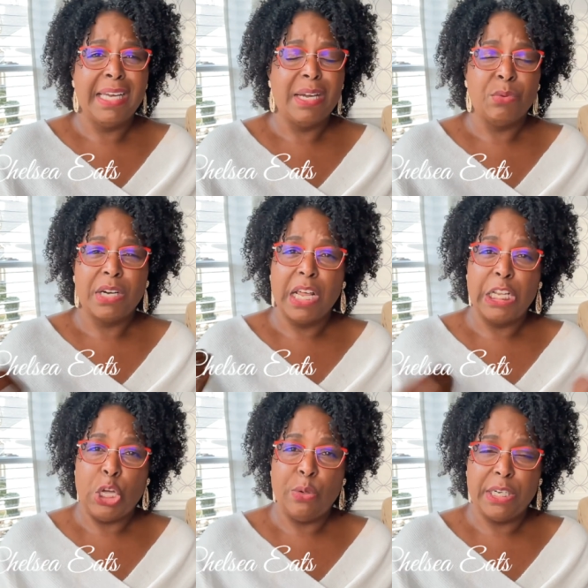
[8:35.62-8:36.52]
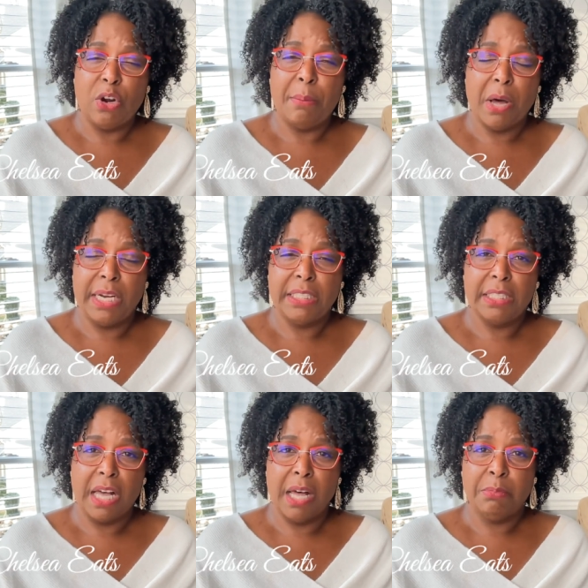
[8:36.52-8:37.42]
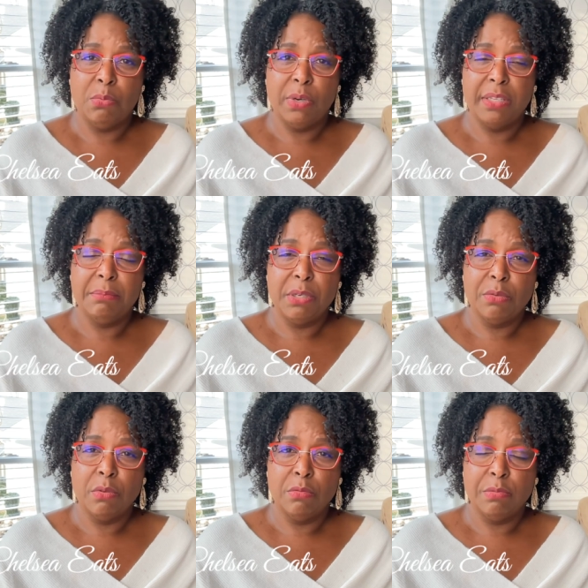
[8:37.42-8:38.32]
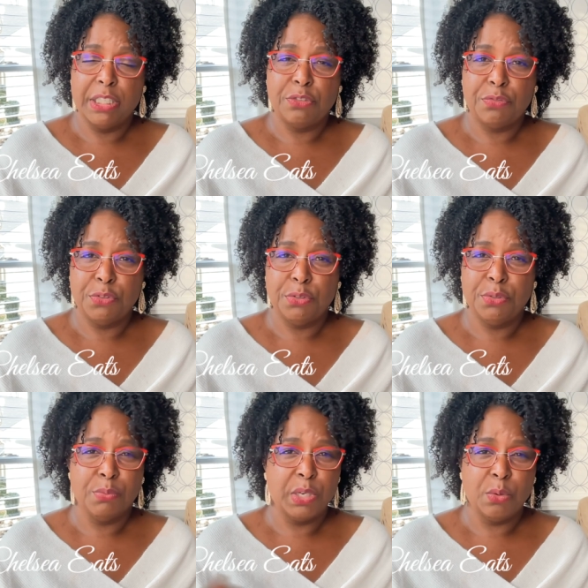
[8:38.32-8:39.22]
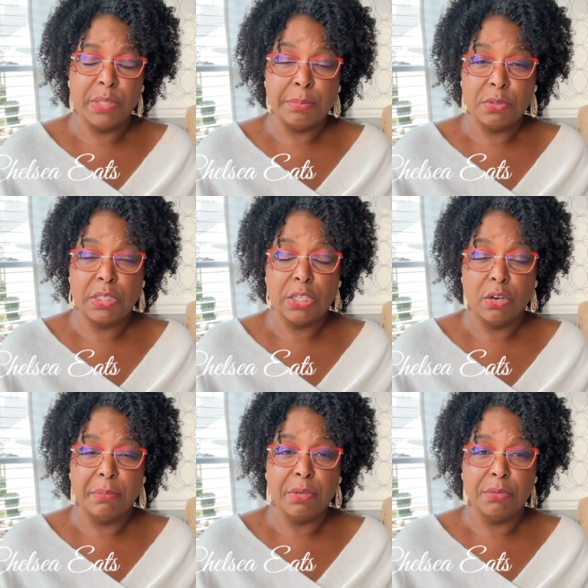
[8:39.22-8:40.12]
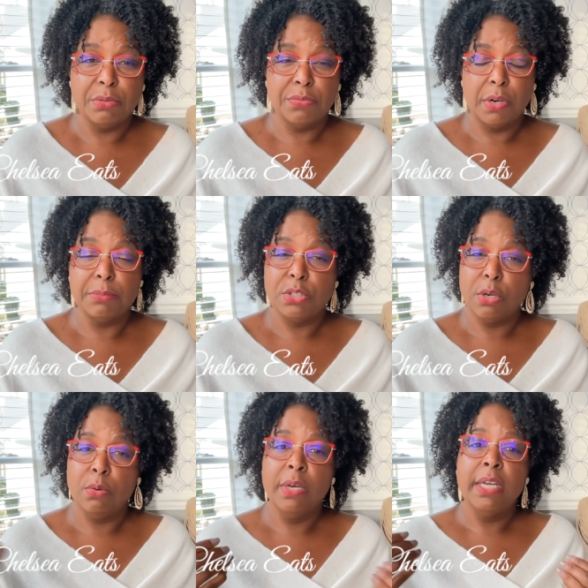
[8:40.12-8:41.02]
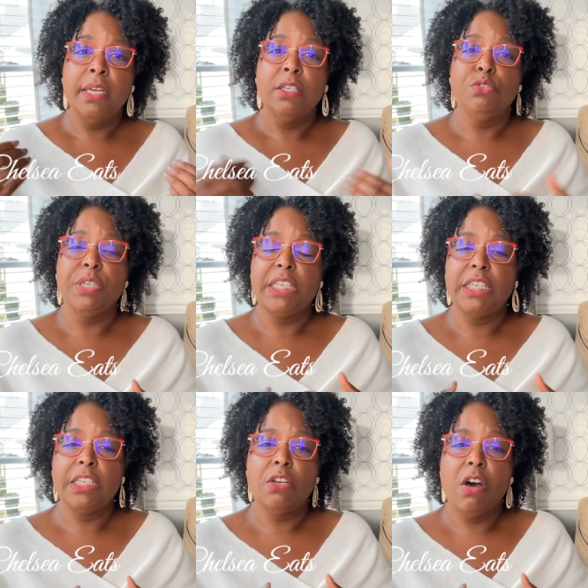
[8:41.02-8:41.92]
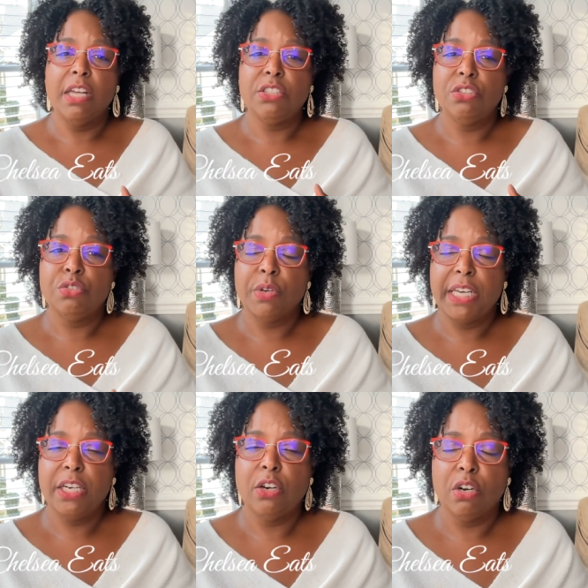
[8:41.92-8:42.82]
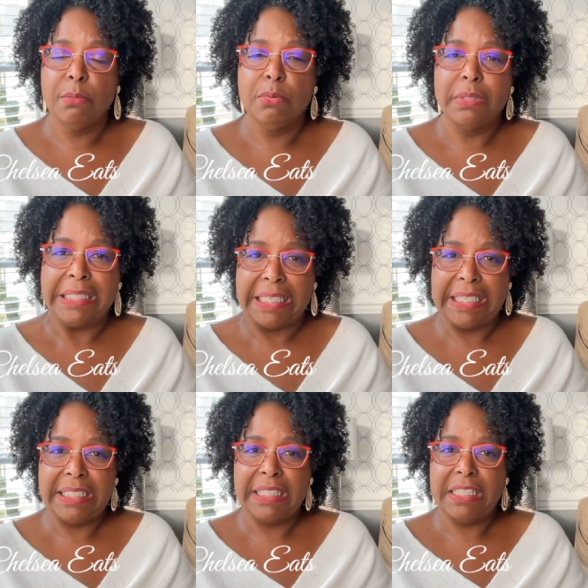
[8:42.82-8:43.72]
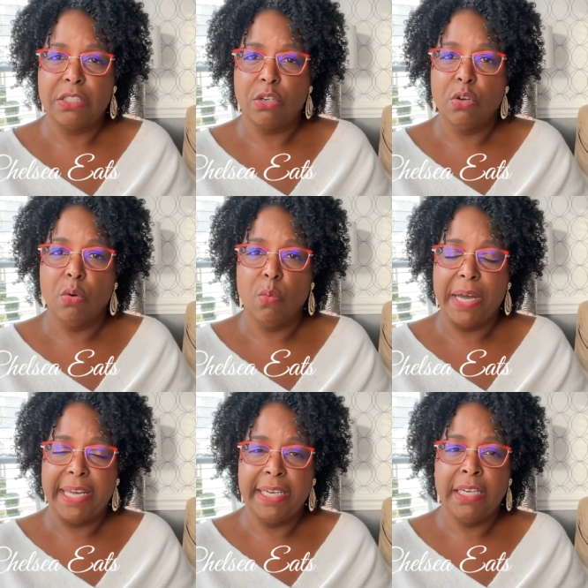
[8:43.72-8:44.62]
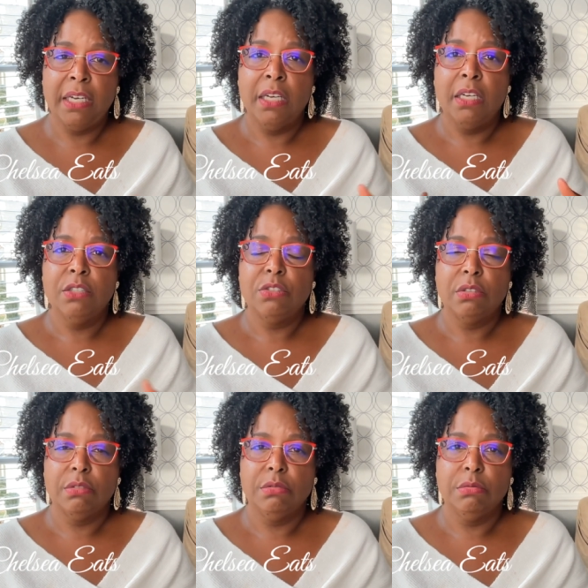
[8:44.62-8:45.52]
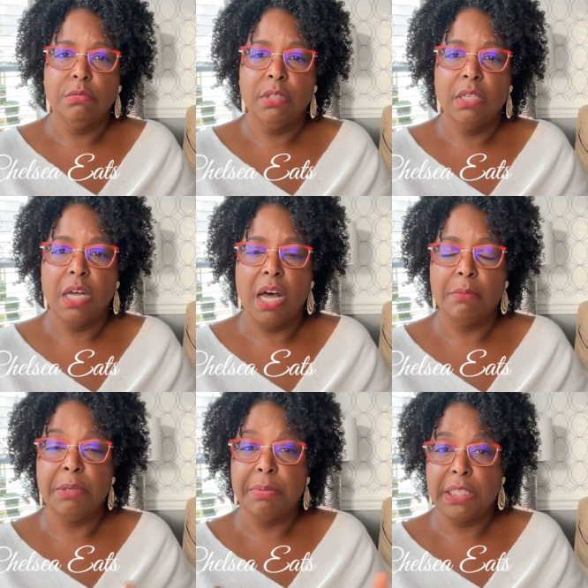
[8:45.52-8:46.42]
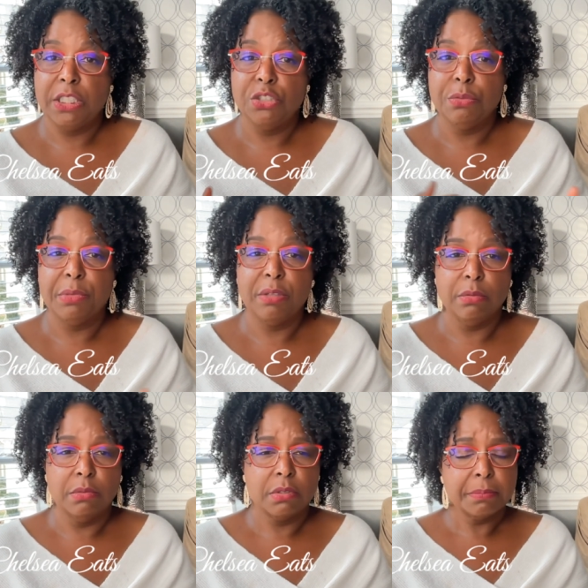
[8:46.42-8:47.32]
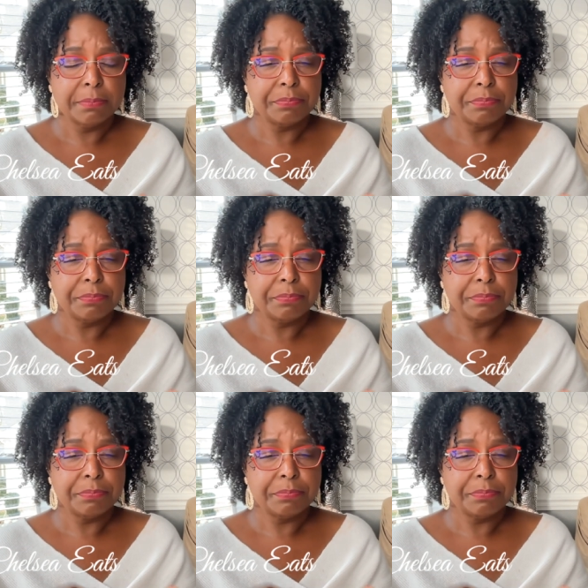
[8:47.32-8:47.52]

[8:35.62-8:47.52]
and we're not loading our bodies up with mineral rich foods, where are we supposed to get our minerals from? So drinking concentrated herbal teas is a good way to um, replenish your minerals.